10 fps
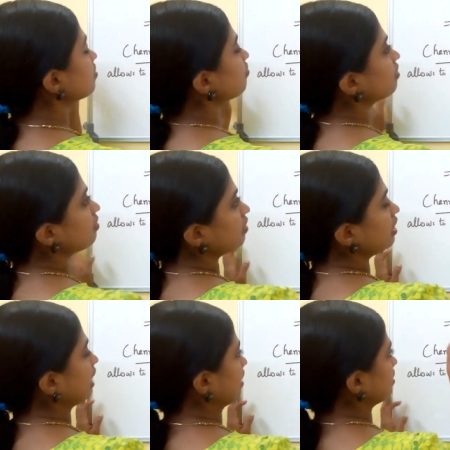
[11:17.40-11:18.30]
of a
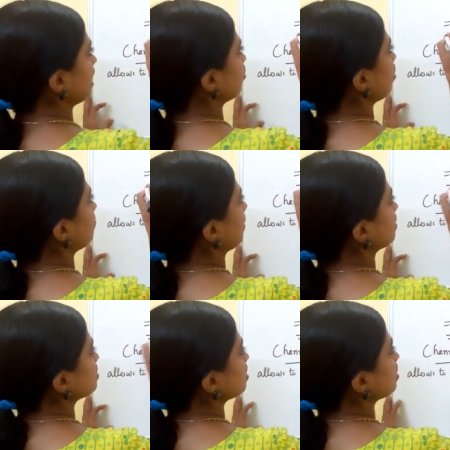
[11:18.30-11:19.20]
rectangular
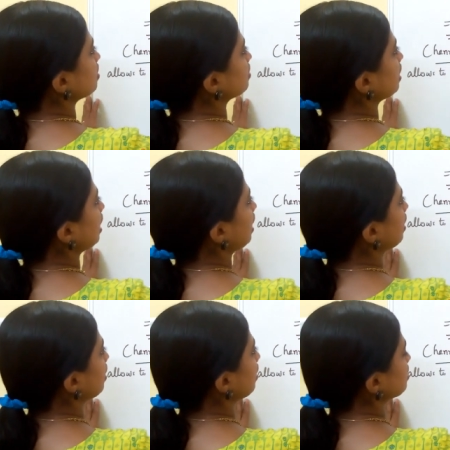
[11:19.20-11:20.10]
pulse,
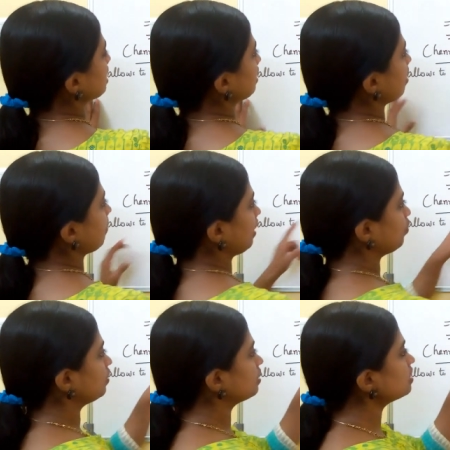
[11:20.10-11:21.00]
the signal
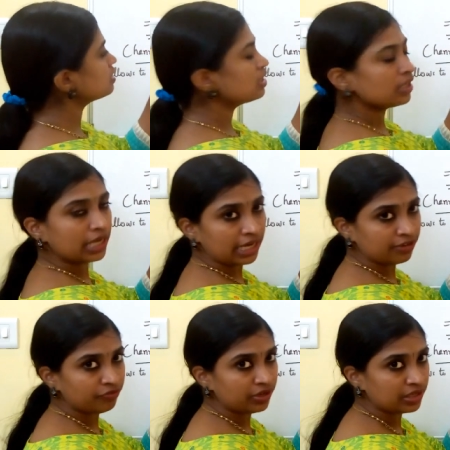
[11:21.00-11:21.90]
bandwidth is
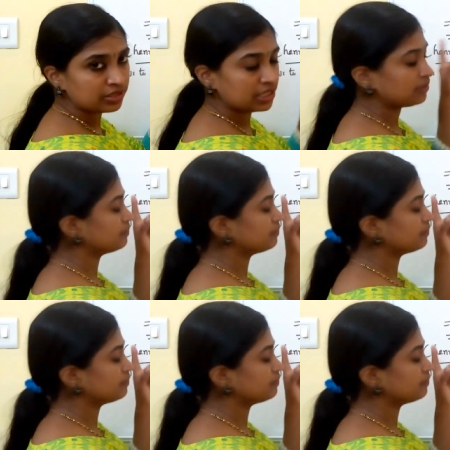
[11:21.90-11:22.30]
infinity.